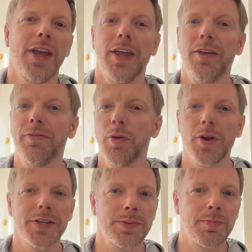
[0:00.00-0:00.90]
if
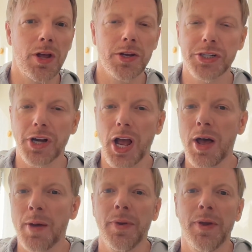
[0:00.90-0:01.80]
you're a small
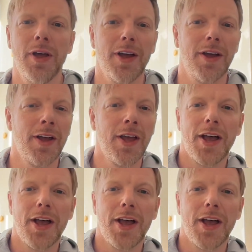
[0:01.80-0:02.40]
shop, uh,